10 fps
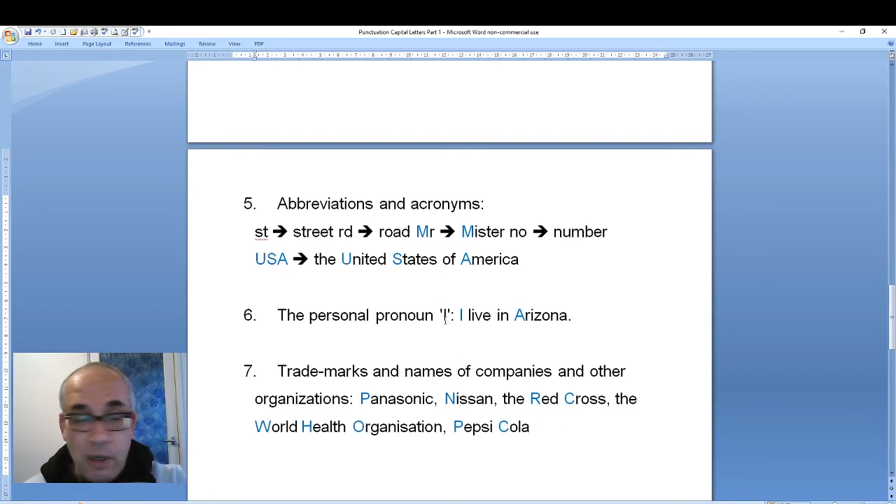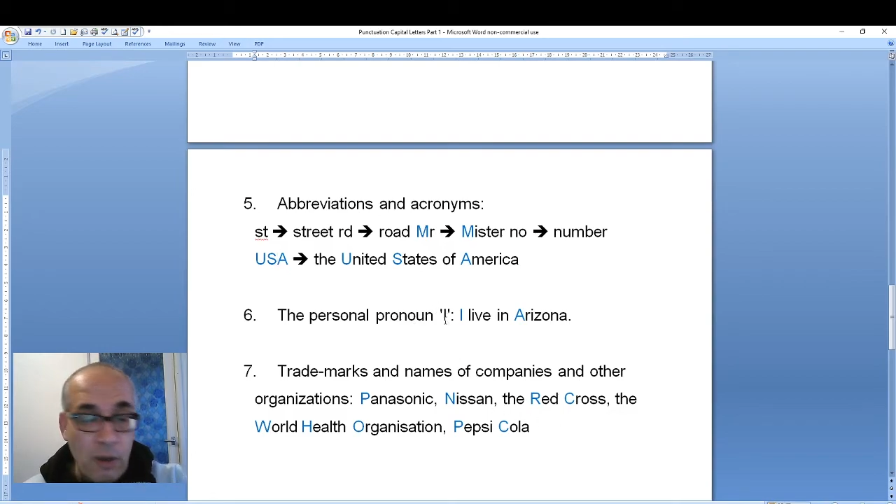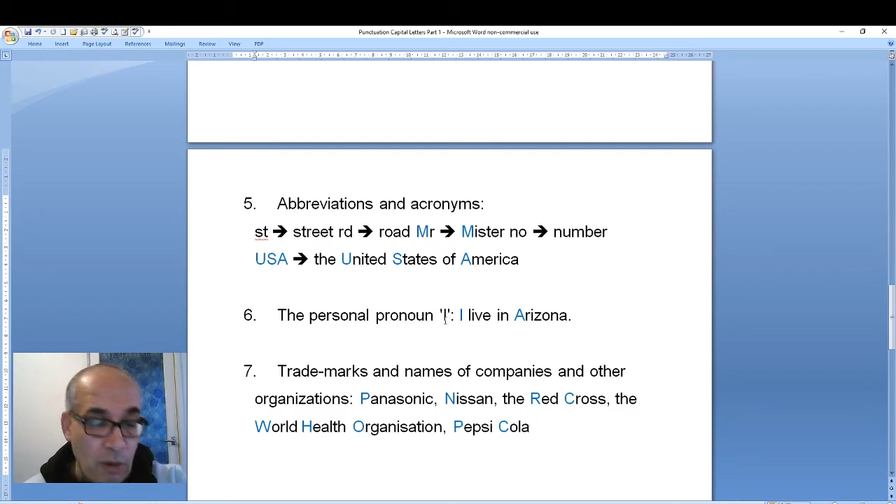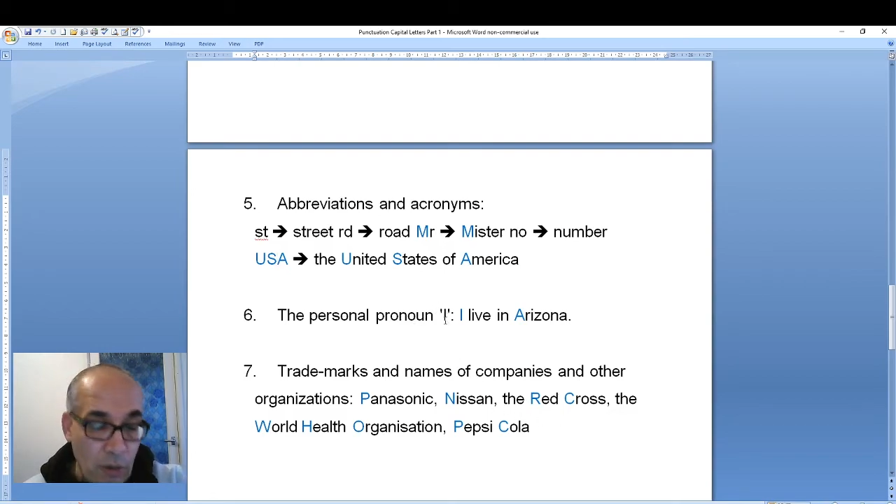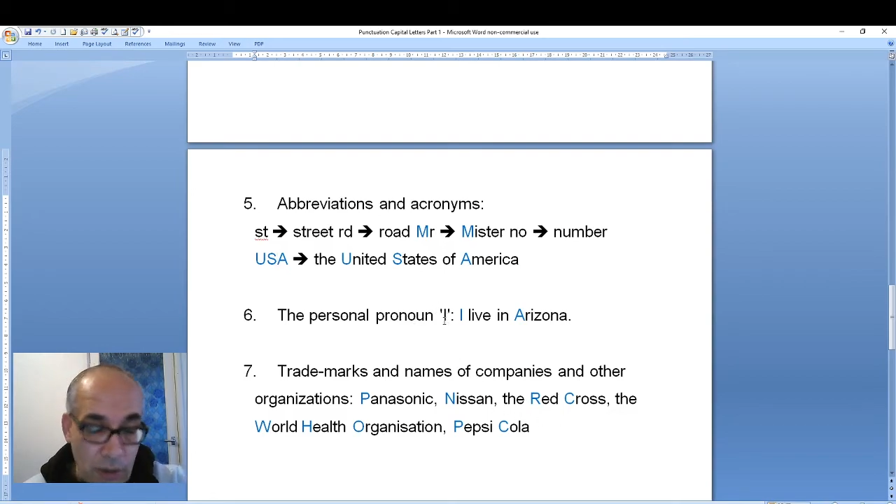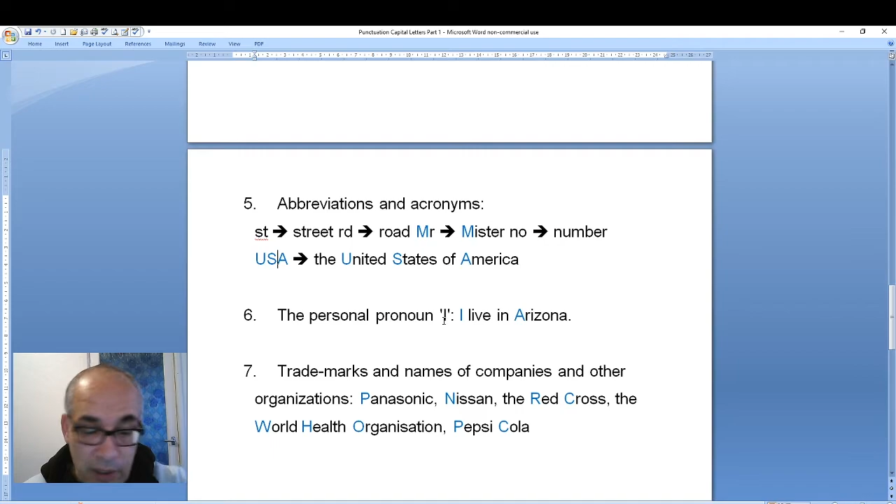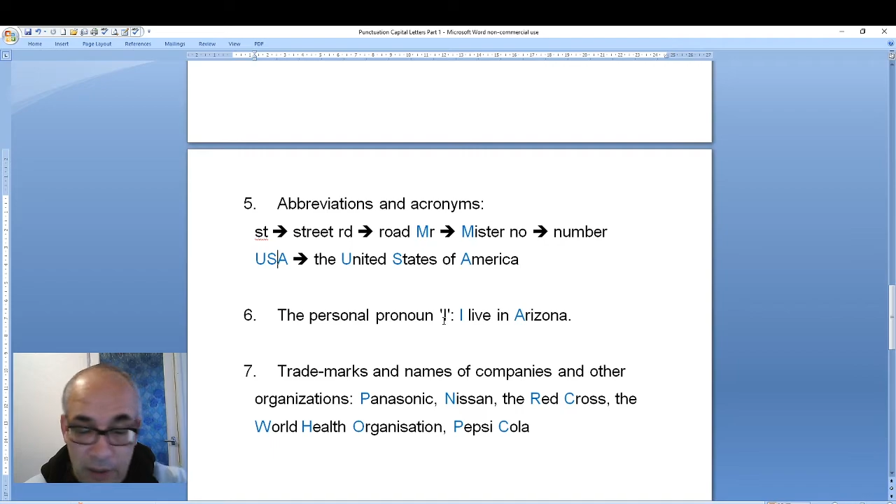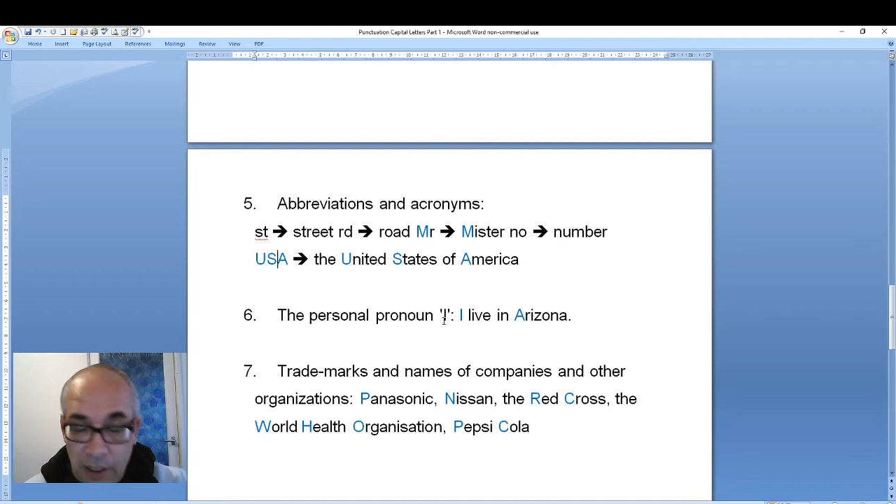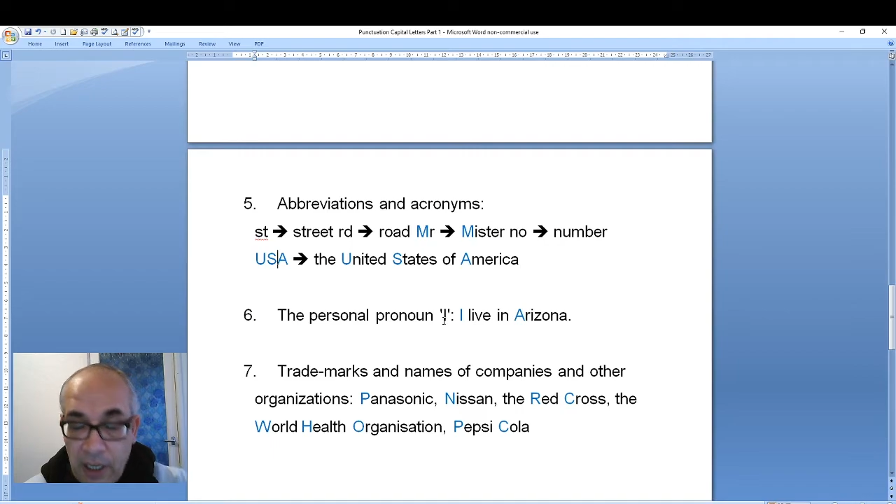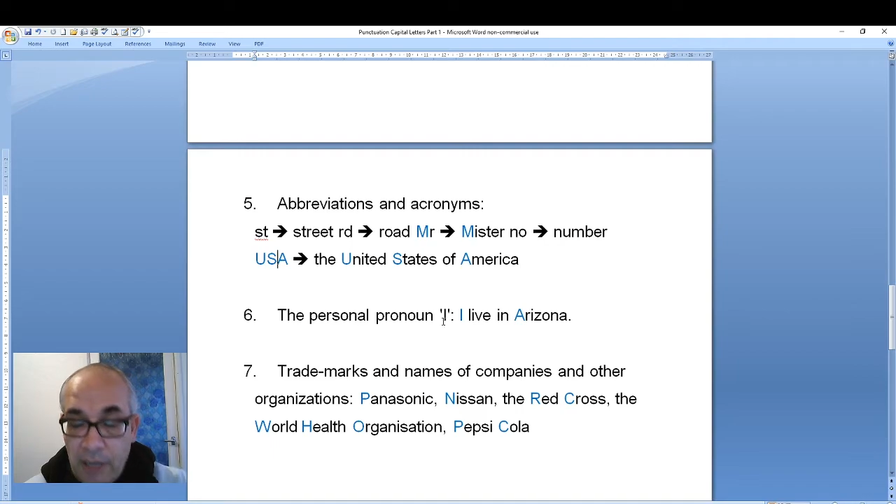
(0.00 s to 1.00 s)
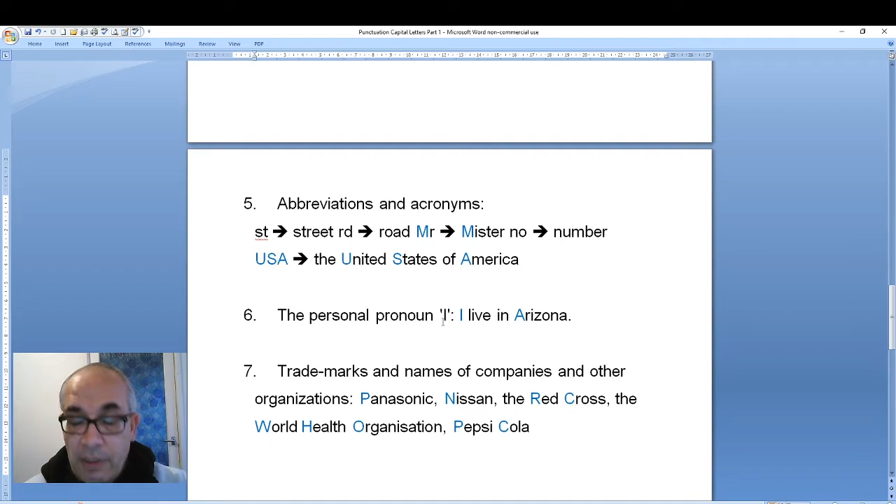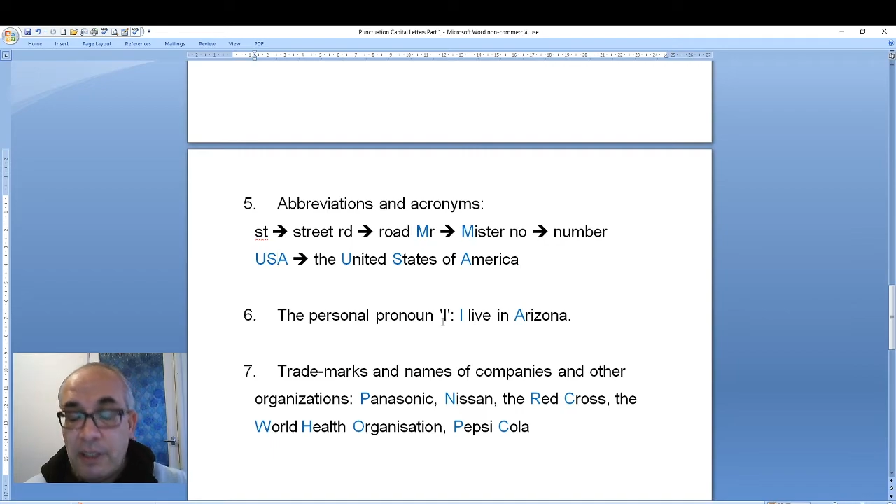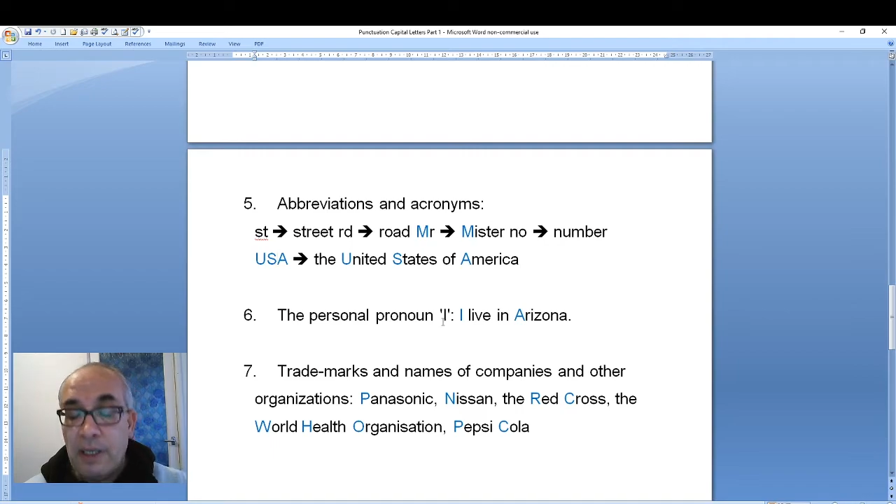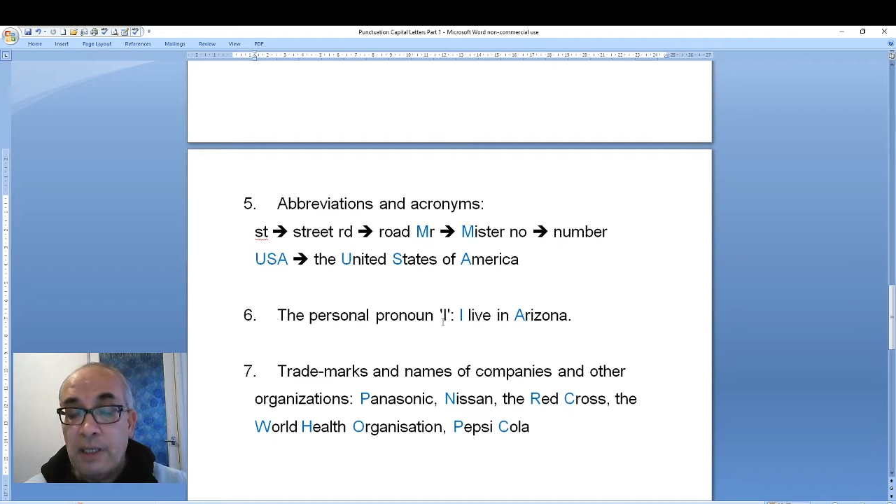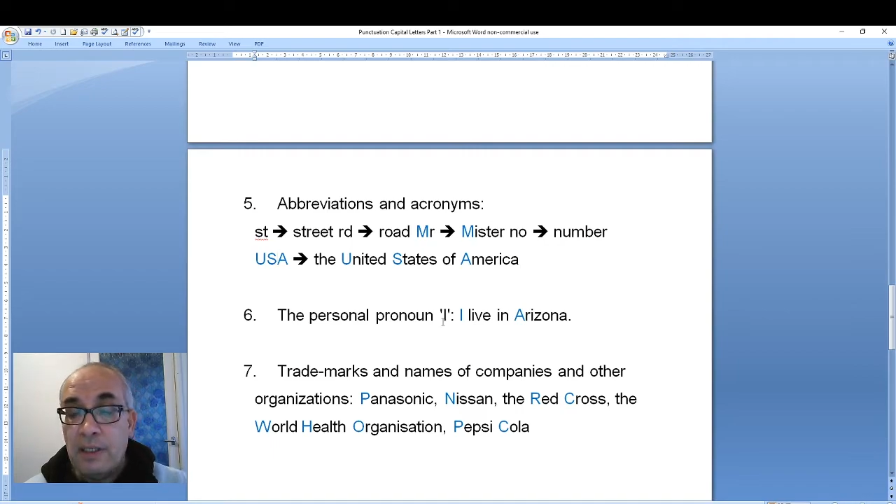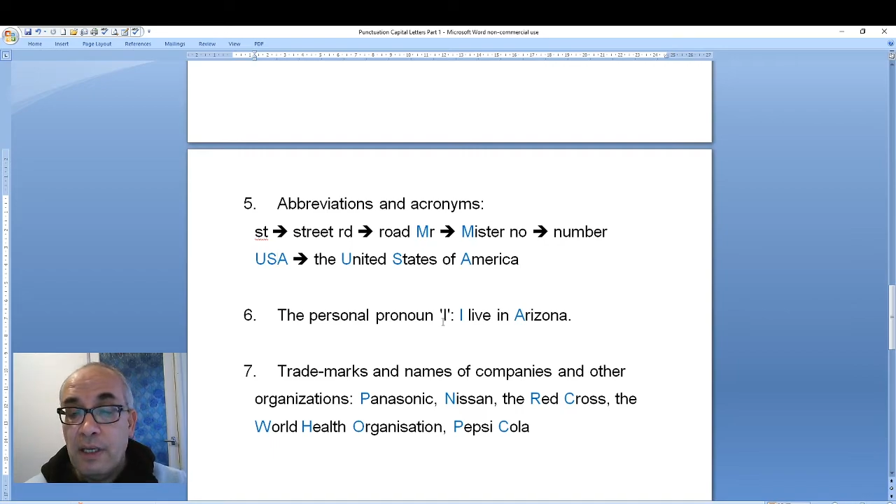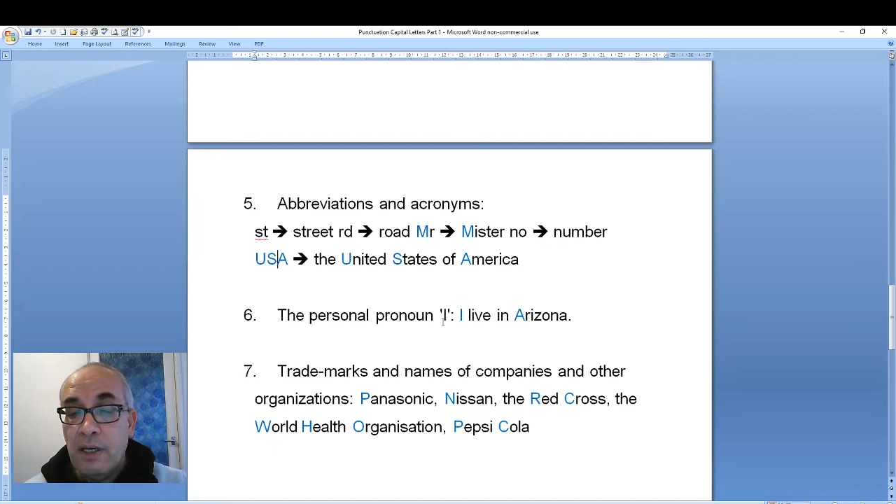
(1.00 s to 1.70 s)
all the time it is